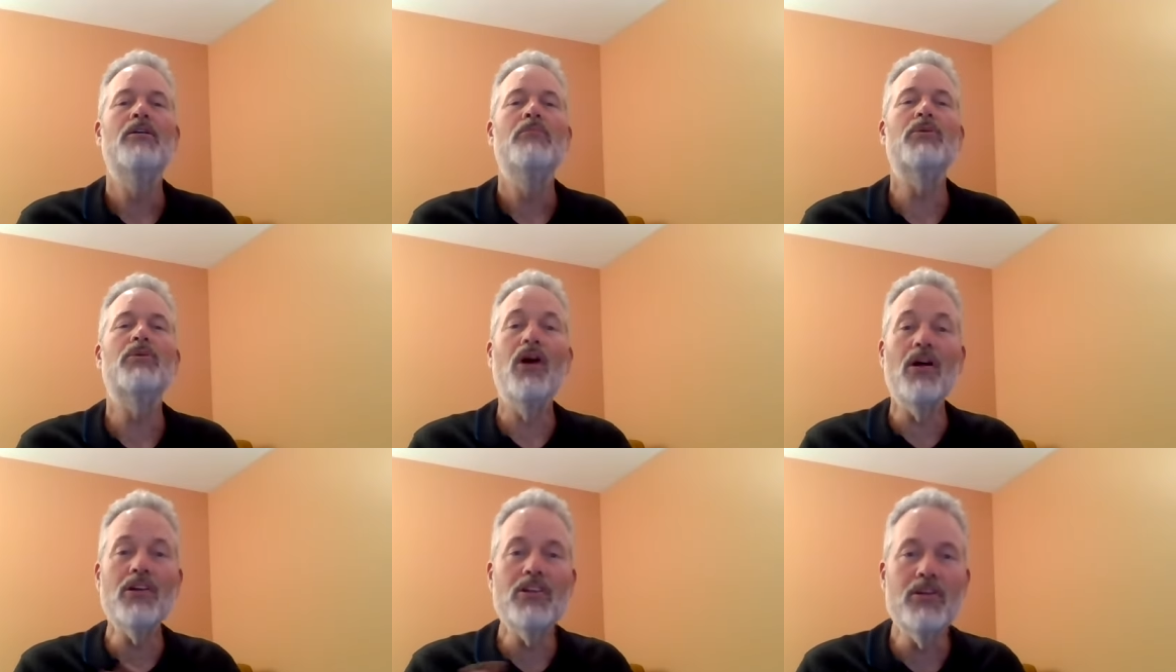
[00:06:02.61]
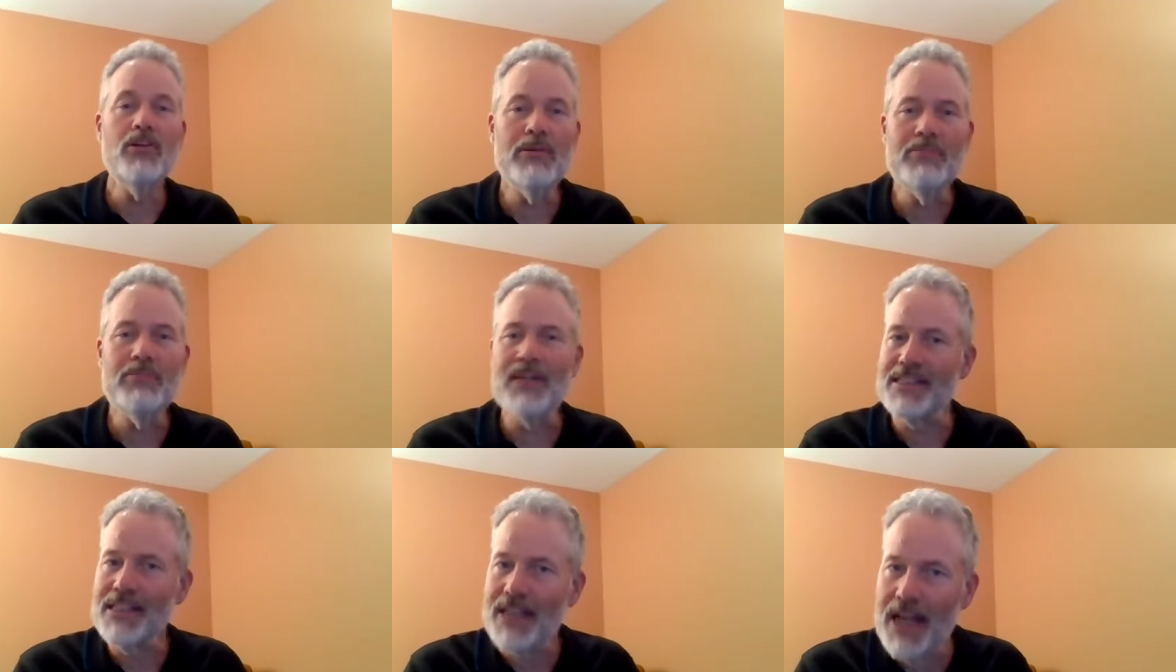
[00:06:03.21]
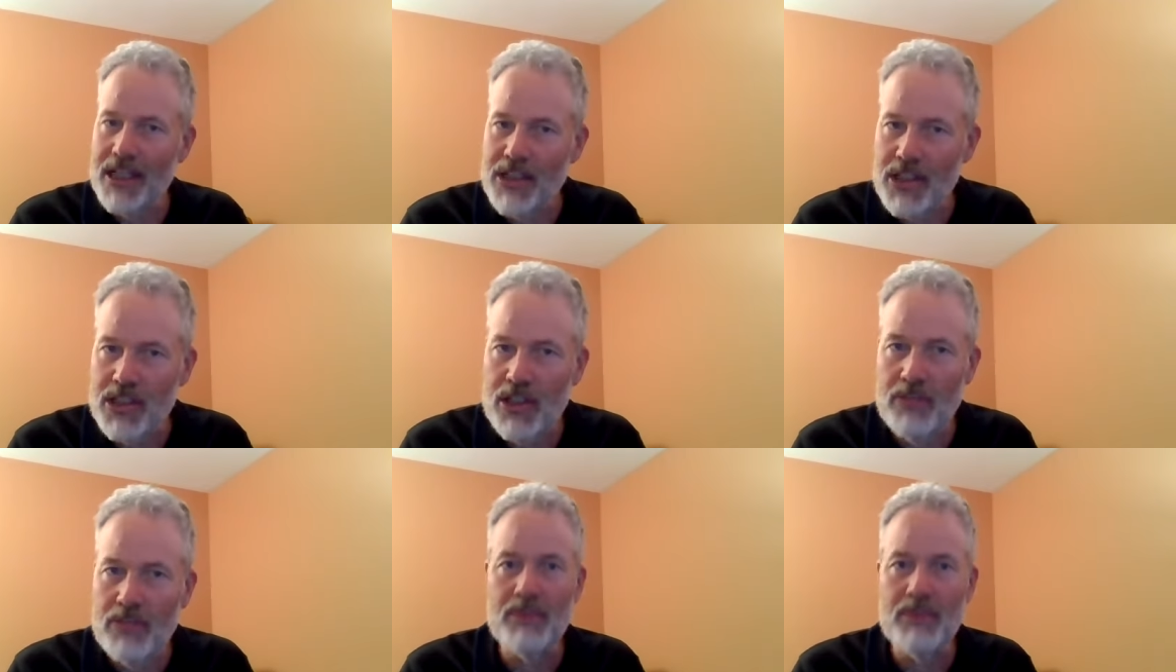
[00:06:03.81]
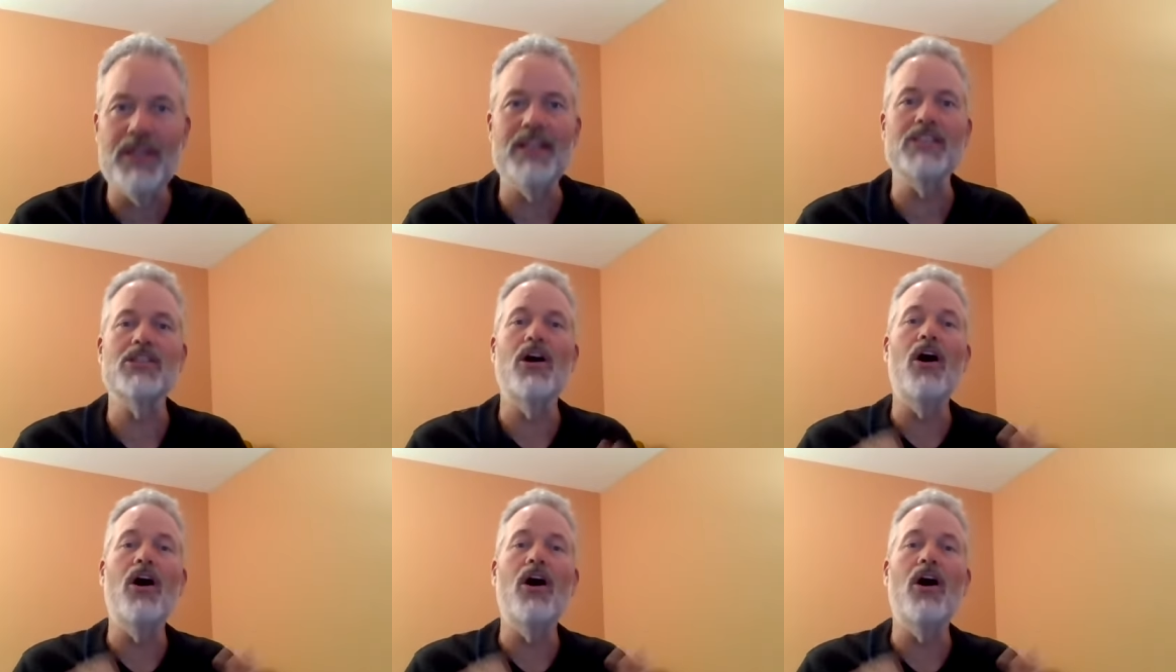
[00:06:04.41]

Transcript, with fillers: but all human beings, and not just human beings,